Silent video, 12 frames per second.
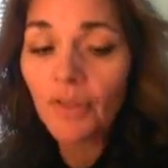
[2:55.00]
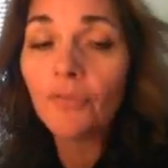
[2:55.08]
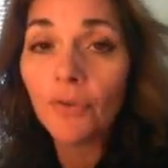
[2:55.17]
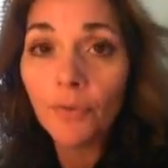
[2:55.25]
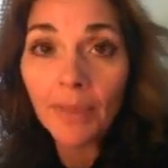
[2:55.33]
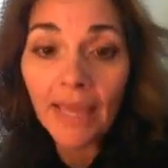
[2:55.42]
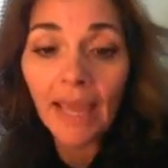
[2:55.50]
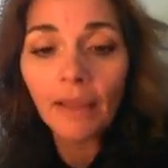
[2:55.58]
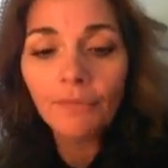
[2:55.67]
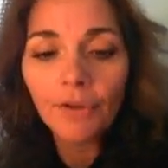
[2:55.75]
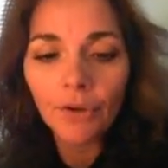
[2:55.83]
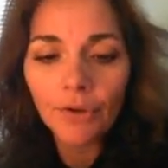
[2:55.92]
for
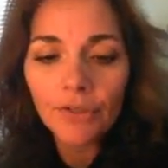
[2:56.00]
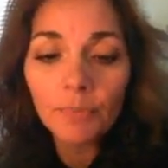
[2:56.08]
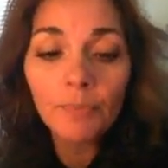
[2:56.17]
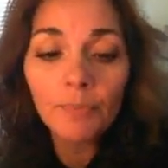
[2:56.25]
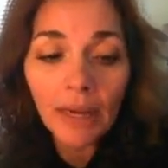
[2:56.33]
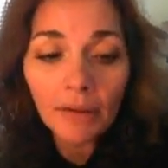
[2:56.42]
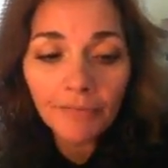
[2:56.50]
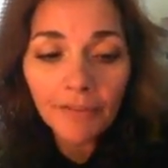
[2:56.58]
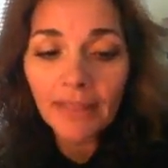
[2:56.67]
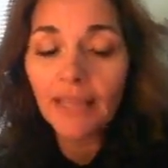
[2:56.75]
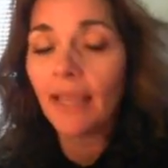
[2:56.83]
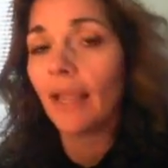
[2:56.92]
behaviors
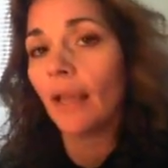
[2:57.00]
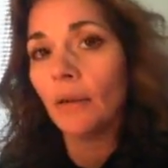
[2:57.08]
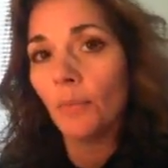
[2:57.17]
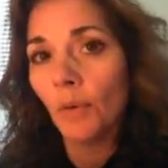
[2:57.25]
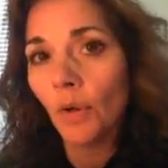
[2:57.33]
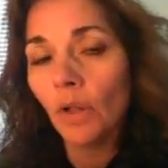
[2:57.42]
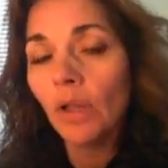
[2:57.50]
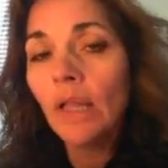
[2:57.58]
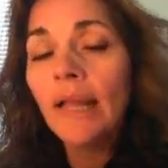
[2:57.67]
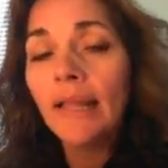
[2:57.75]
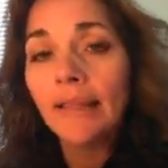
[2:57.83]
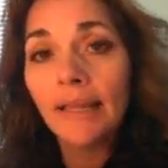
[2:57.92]
benefit the animal
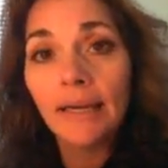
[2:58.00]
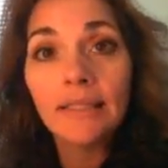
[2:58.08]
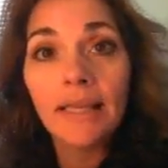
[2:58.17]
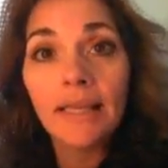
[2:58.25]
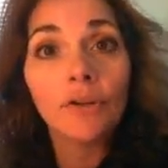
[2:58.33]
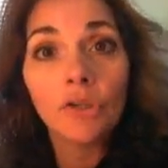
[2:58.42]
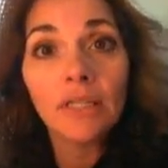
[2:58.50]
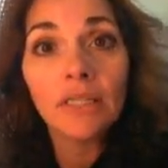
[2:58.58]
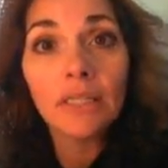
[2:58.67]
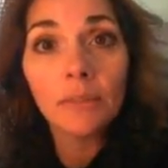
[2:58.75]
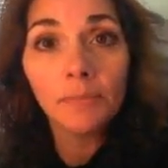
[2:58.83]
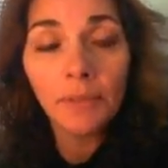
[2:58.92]
that is actually
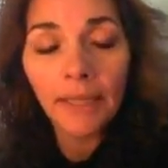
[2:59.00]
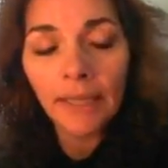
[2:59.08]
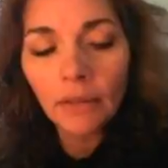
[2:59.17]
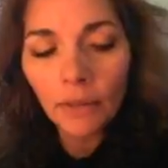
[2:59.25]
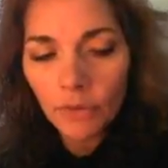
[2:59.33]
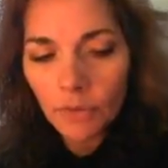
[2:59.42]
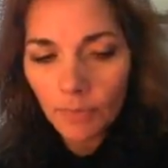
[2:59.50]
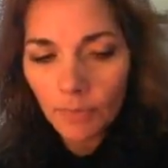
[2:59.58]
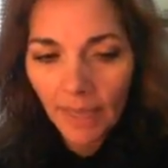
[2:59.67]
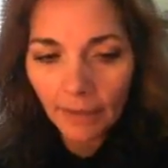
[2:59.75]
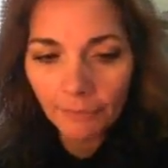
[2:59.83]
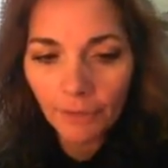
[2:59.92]
displaying those
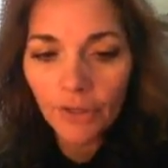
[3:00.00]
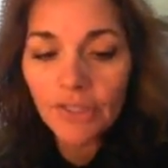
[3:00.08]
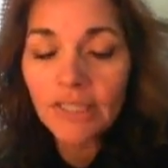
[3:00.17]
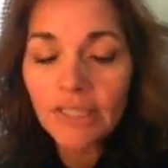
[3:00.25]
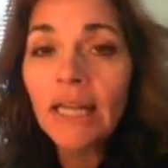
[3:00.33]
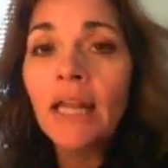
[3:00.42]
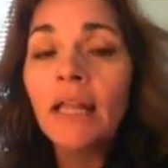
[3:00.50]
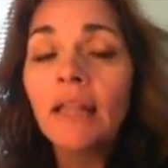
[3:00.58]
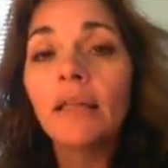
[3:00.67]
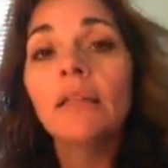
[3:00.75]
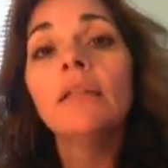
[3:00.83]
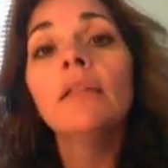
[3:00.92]
behaviors,
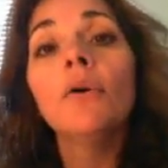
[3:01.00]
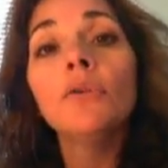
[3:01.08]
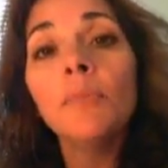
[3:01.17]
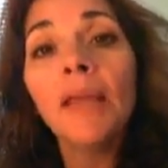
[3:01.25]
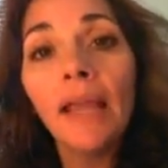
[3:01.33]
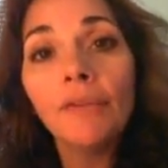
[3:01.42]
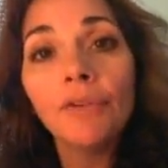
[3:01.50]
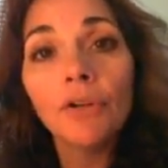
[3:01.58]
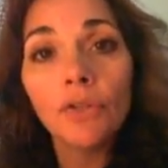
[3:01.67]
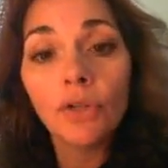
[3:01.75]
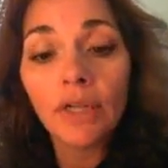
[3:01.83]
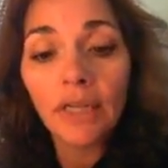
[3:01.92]
then those
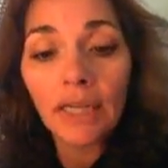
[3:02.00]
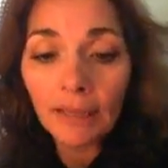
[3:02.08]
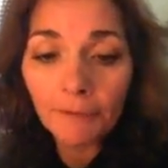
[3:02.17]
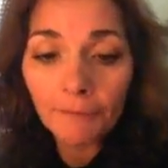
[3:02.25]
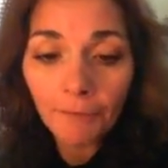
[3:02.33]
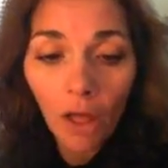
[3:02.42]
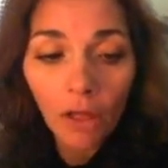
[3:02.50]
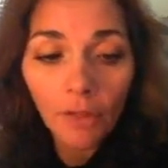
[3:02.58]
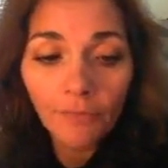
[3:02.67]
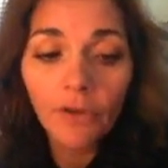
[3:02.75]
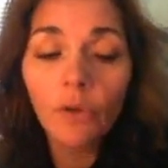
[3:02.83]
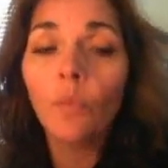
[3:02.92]
behaviors are going to
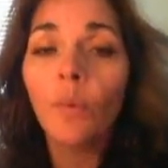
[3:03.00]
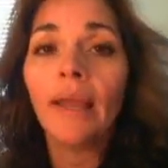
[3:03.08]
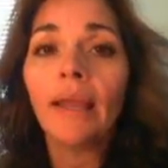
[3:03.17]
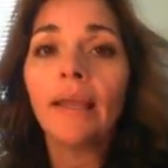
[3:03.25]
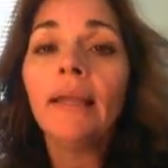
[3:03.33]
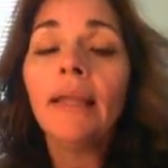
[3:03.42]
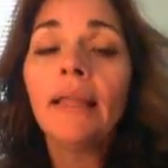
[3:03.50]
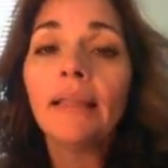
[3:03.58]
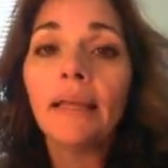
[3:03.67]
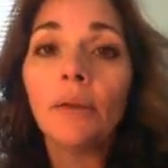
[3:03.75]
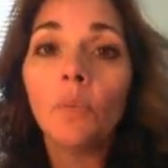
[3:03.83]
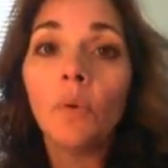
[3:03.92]
evolve in a way
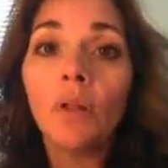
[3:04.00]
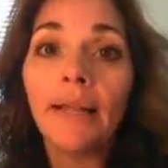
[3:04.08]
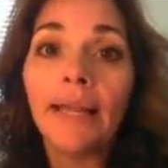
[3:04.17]
that will